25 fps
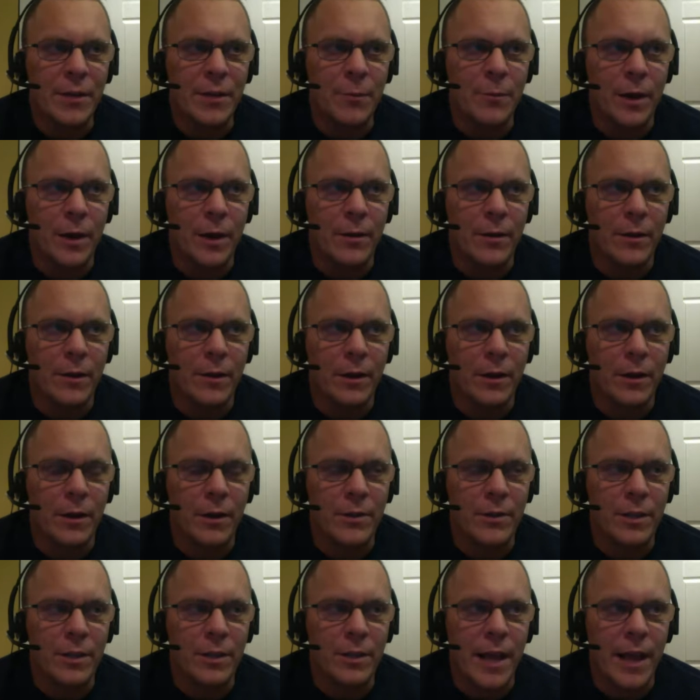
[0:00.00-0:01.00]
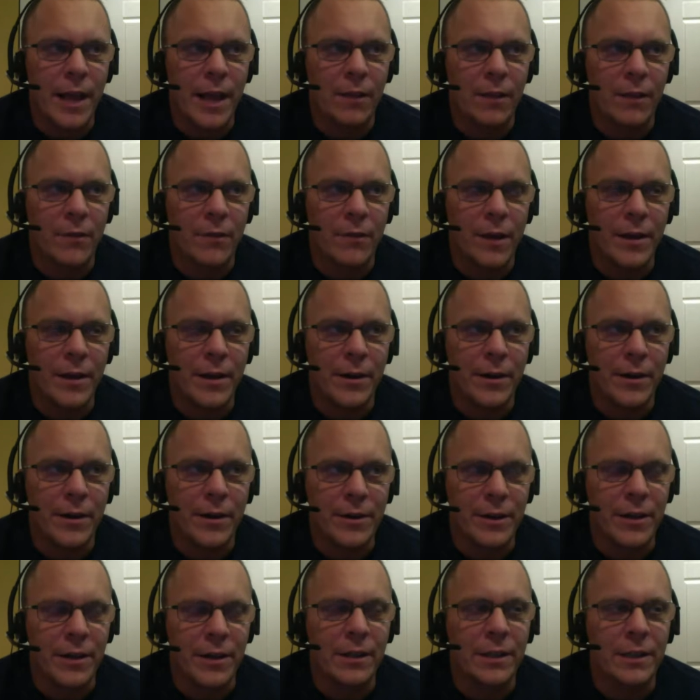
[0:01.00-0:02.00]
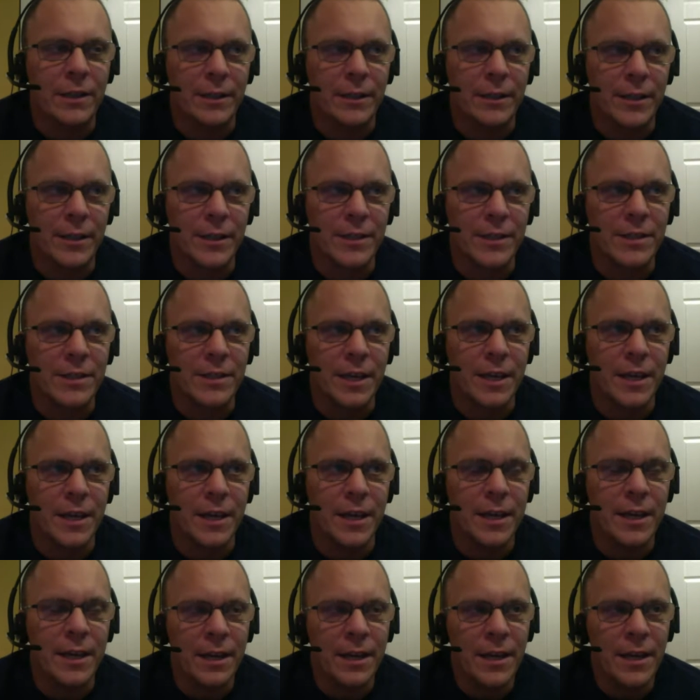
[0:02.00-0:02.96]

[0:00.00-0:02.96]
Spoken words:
where the girl's in the elevator and you can clearly see,